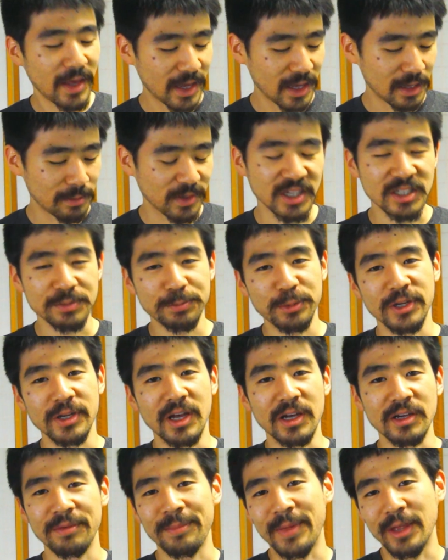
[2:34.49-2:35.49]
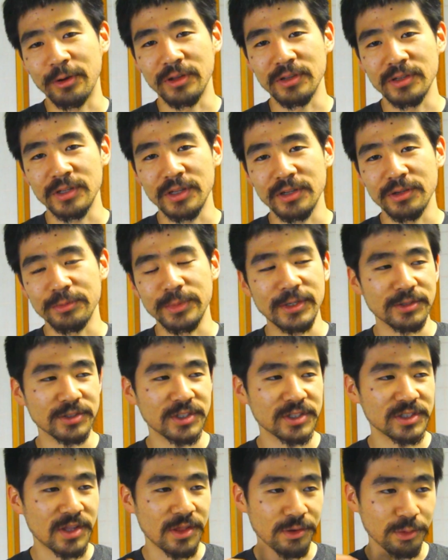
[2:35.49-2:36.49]
and because putting a hunk of metal on here
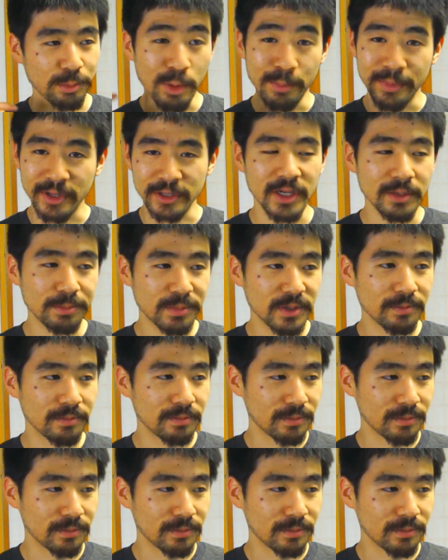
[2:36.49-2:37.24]
reduces the thermal buildup